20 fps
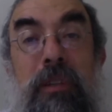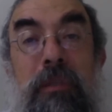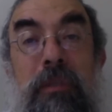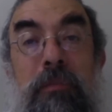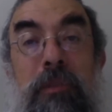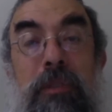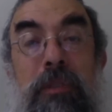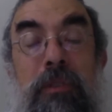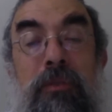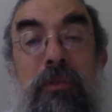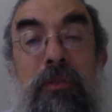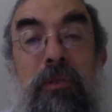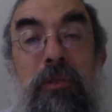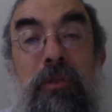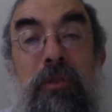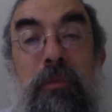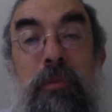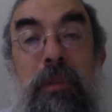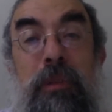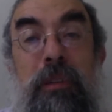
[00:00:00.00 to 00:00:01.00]
He wears the
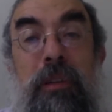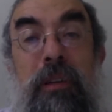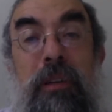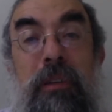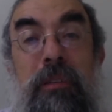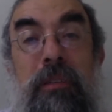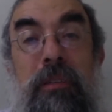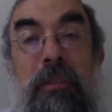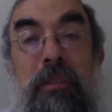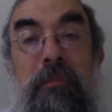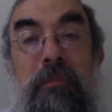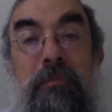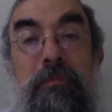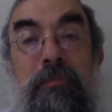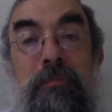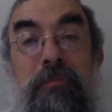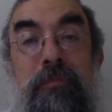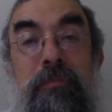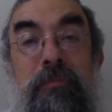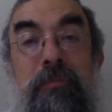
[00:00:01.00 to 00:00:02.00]
helmet in order to
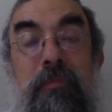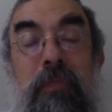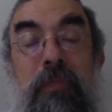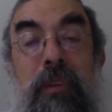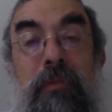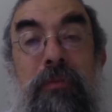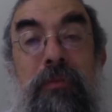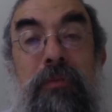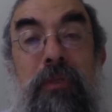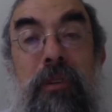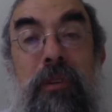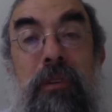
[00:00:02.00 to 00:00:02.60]
protect him